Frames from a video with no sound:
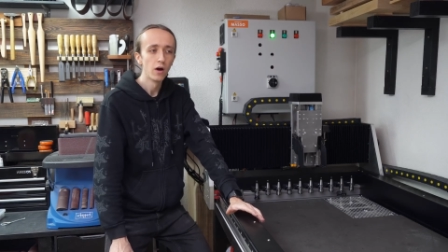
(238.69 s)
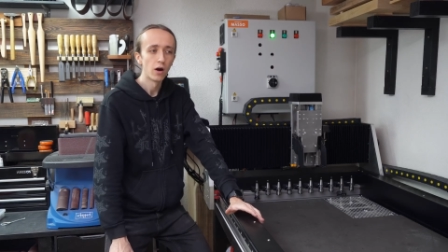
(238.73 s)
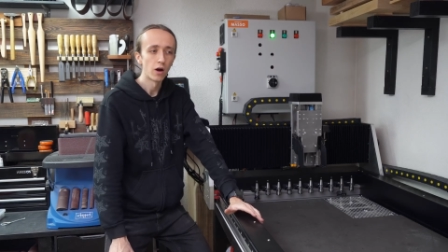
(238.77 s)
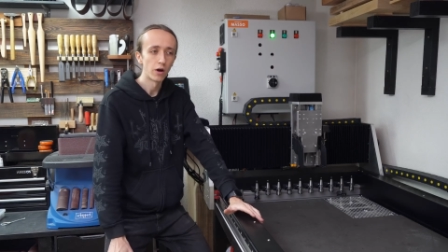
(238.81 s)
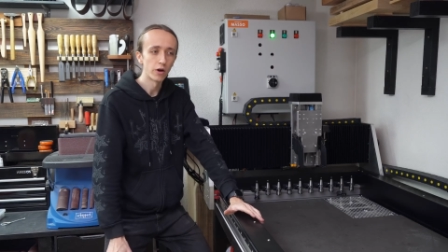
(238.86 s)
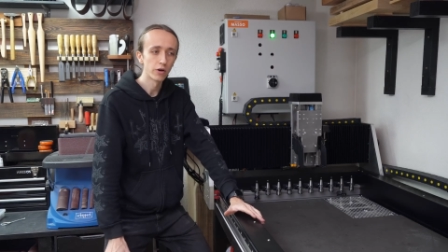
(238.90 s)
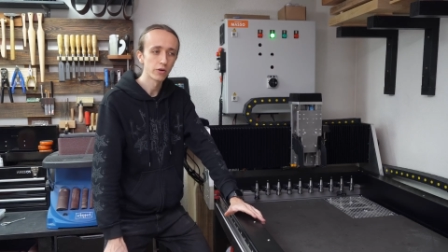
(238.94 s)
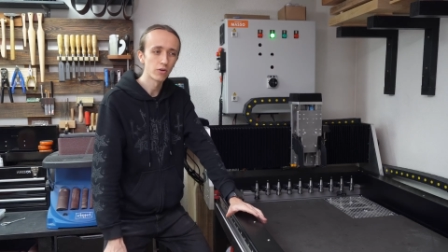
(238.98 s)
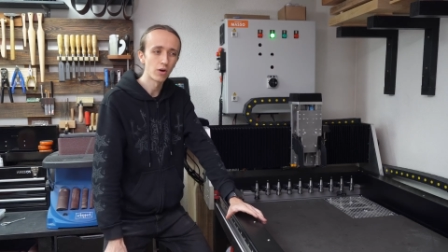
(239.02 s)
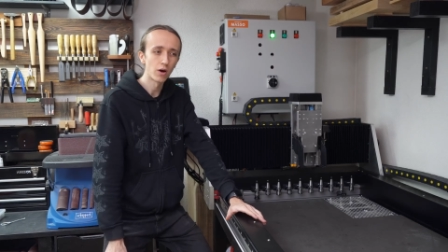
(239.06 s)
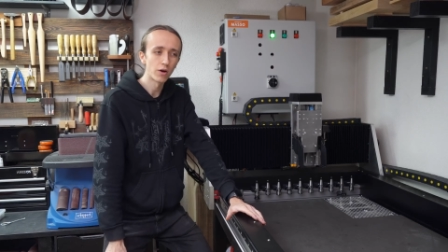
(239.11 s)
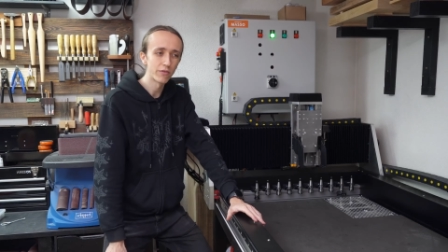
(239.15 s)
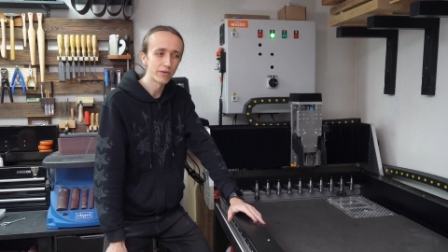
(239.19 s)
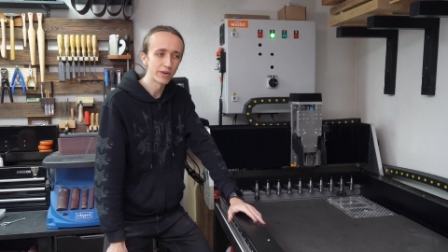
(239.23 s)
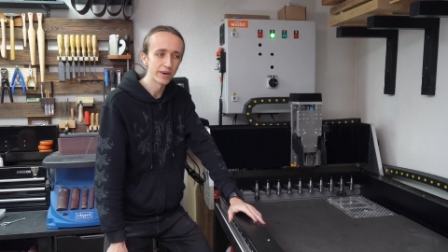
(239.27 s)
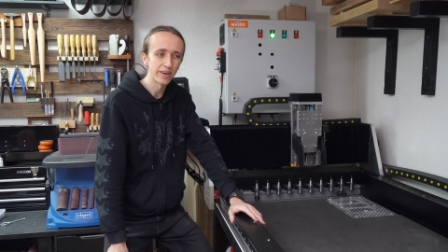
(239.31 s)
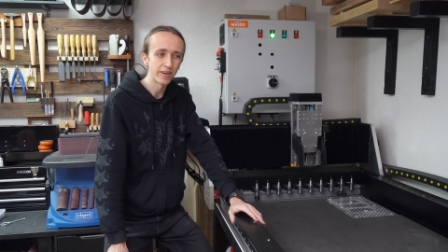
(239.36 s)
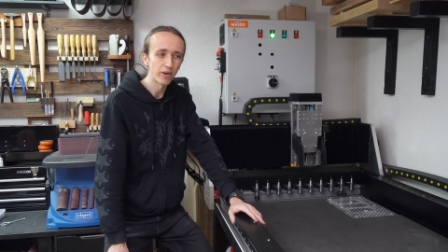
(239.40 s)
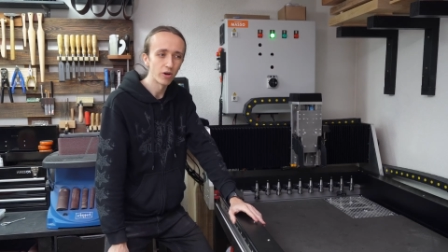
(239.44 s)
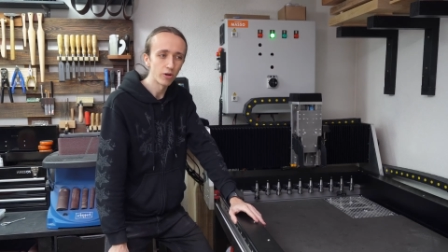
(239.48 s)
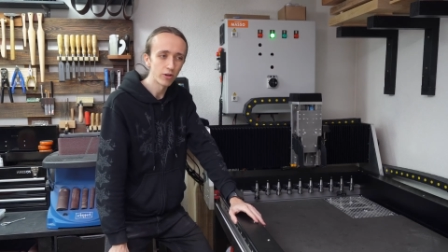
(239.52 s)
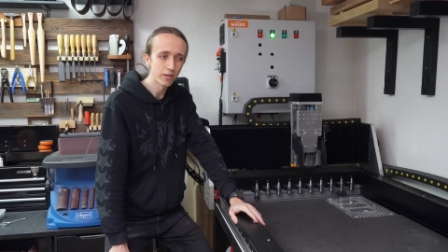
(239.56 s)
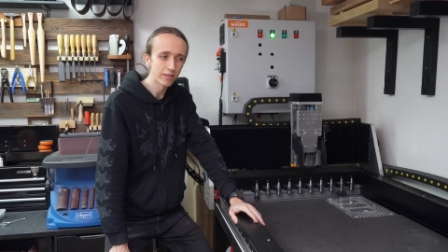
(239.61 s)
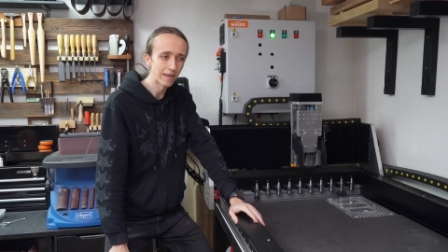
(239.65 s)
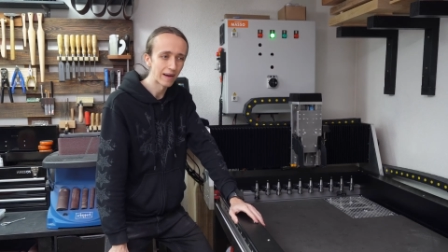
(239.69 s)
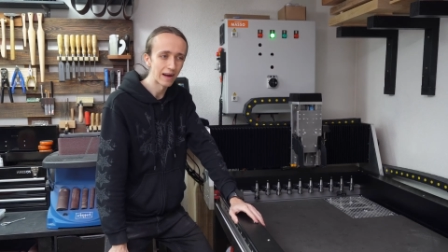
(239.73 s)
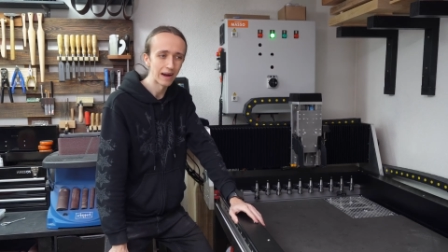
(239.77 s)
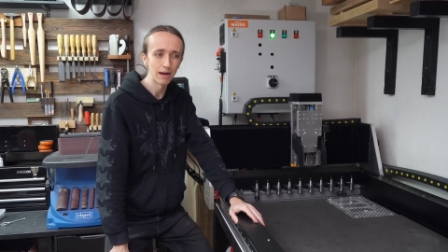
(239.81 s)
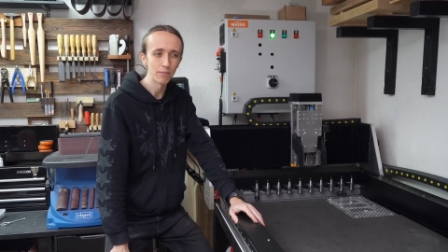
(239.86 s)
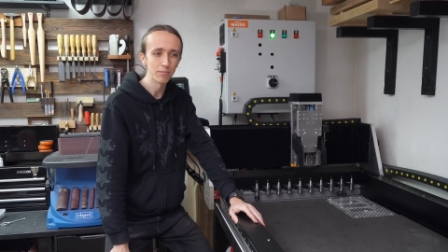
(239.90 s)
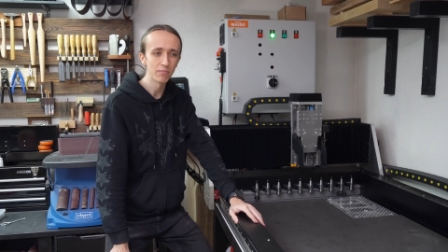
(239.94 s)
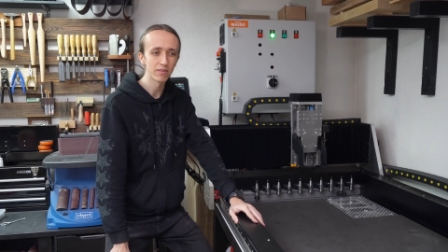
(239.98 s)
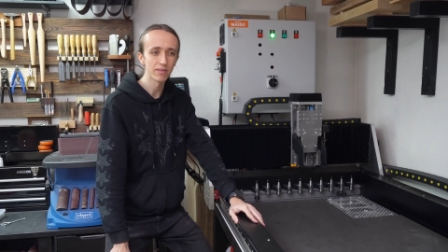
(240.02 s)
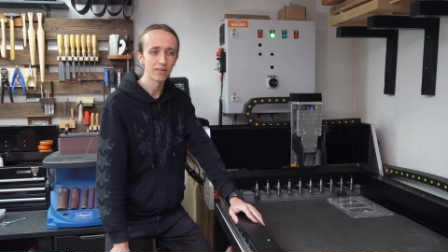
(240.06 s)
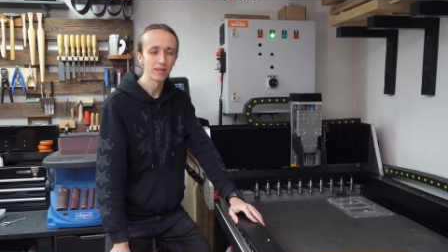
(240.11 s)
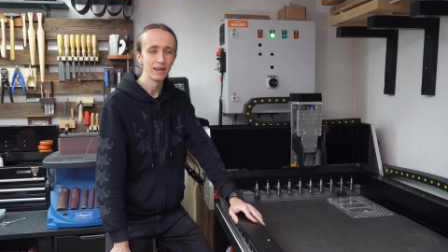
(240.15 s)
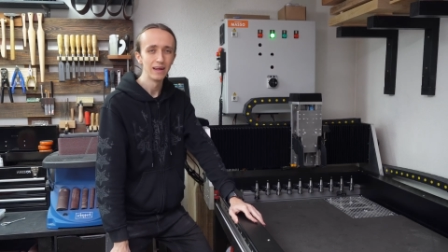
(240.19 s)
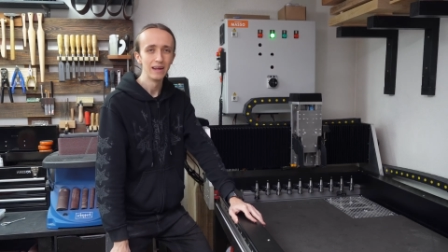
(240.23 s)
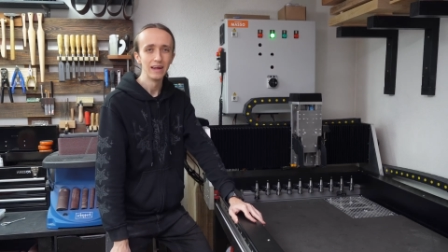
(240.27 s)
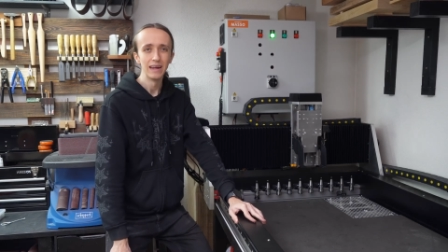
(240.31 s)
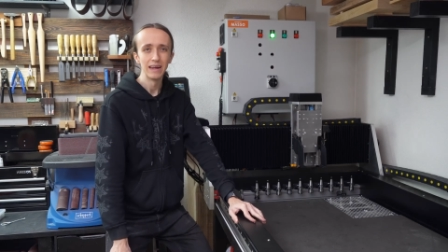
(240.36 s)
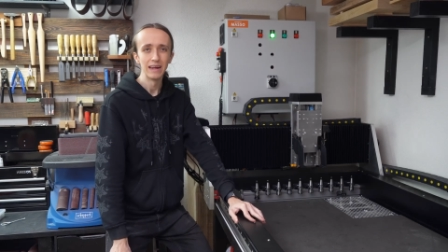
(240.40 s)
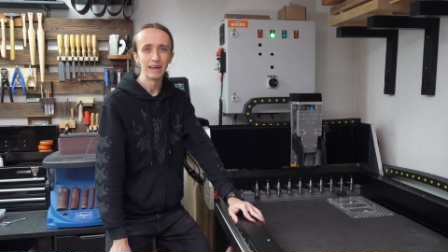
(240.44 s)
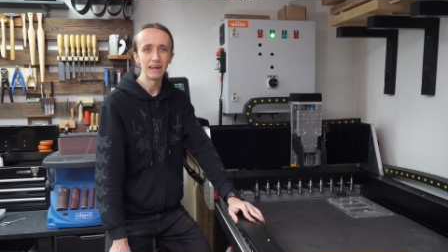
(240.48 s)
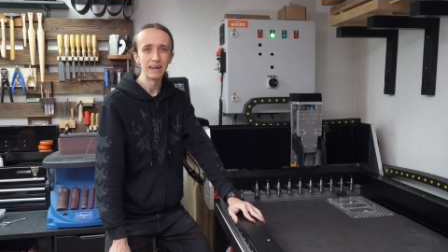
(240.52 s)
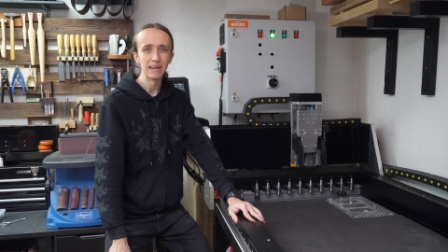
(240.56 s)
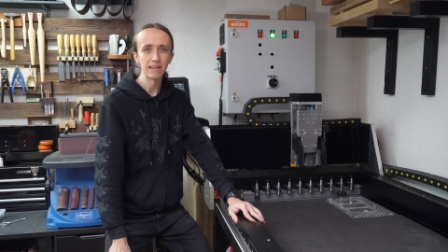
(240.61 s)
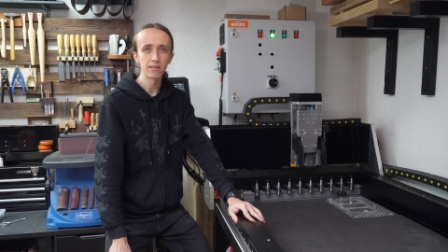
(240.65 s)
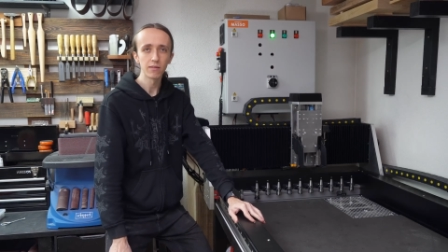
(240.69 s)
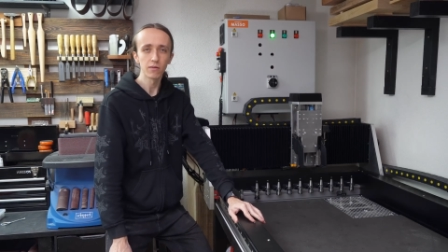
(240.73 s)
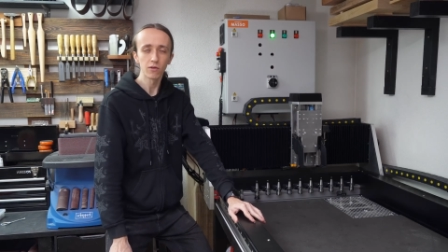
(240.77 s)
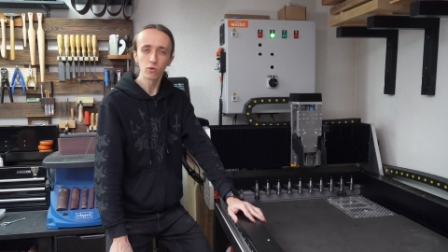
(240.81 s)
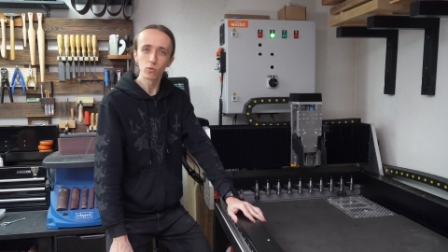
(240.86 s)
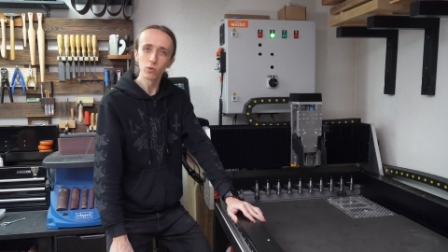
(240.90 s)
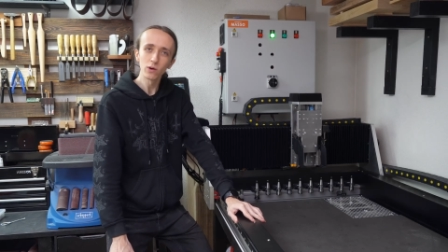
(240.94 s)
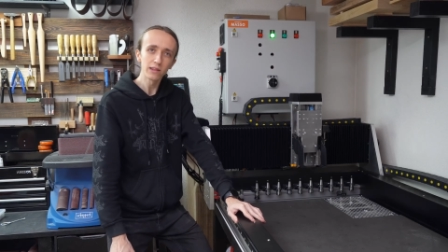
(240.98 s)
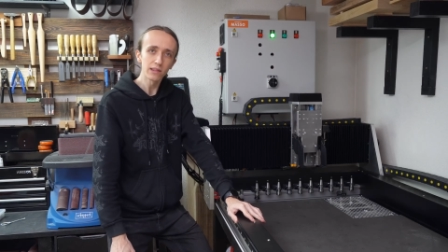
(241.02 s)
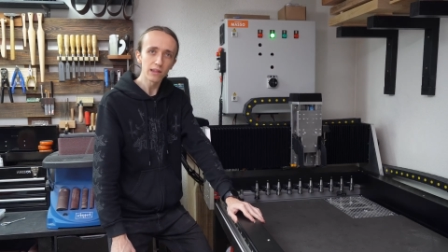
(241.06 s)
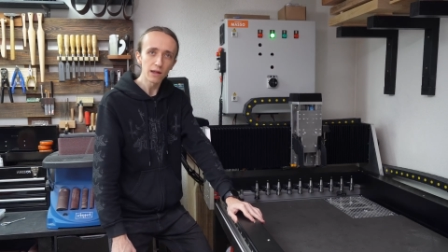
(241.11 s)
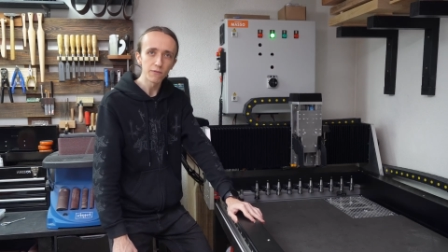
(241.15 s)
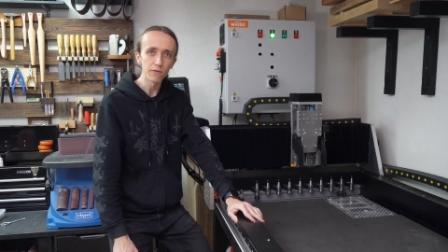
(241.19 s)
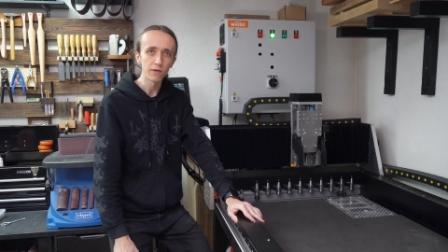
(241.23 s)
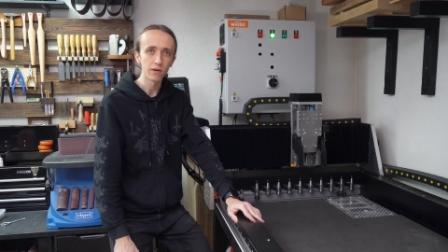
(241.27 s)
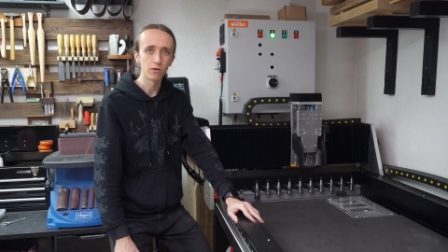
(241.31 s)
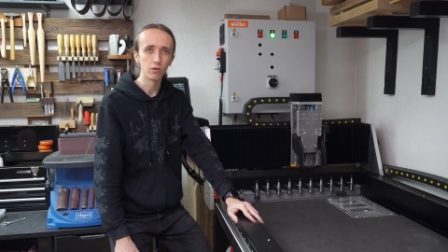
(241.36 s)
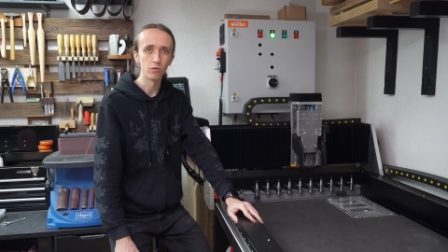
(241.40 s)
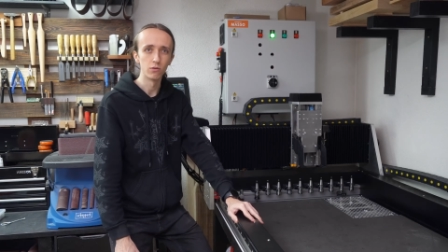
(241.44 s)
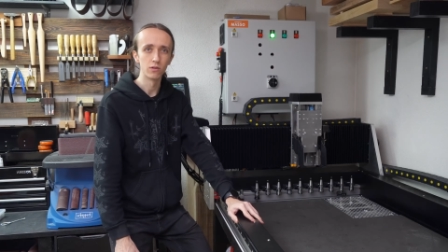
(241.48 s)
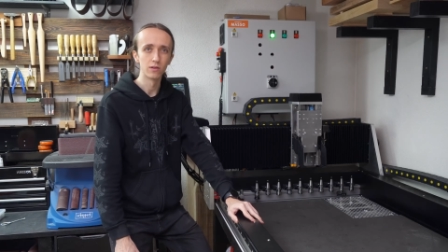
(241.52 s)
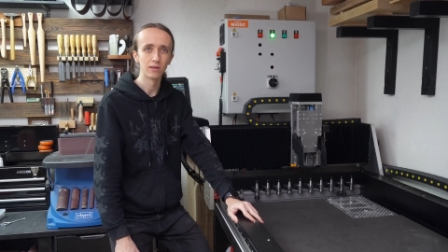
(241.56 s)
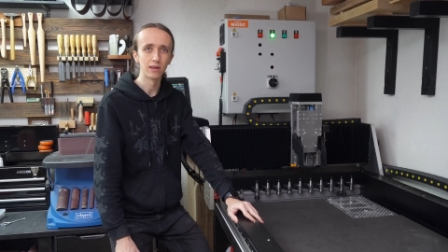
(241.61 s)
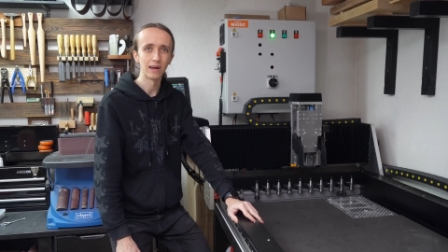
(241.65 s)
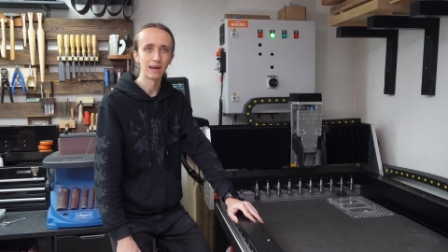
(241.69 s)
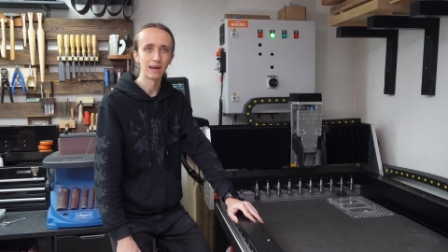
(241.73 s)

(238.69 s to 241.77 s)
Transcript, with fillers: are covered at all times is quite difficult